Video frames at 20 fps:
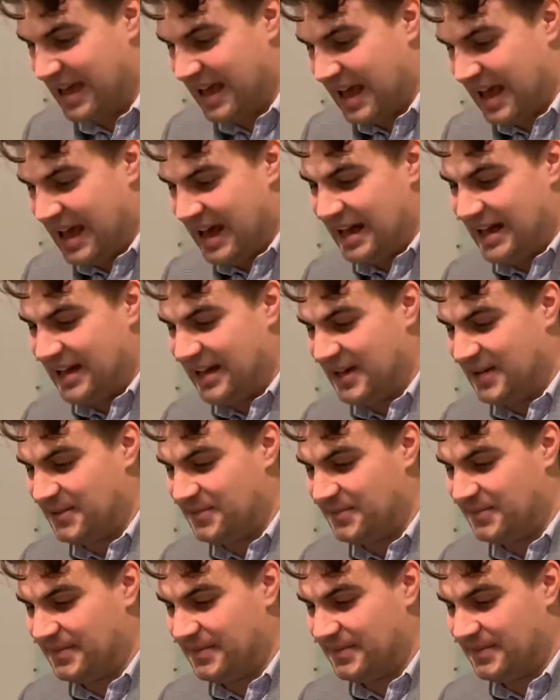
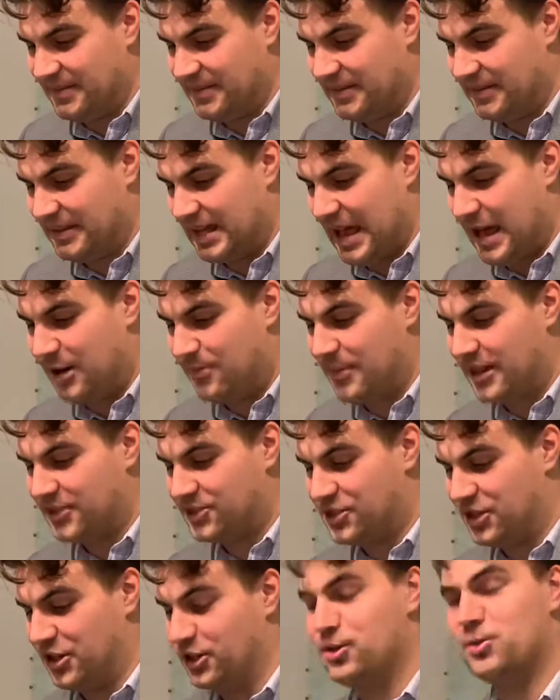how
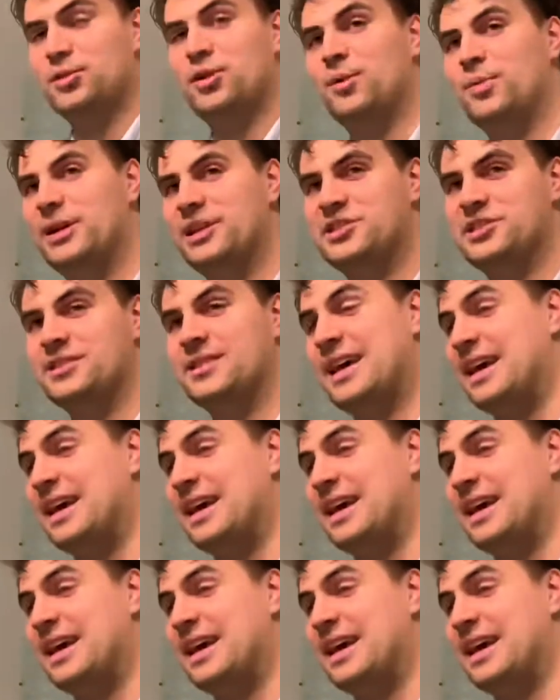much little Norwegian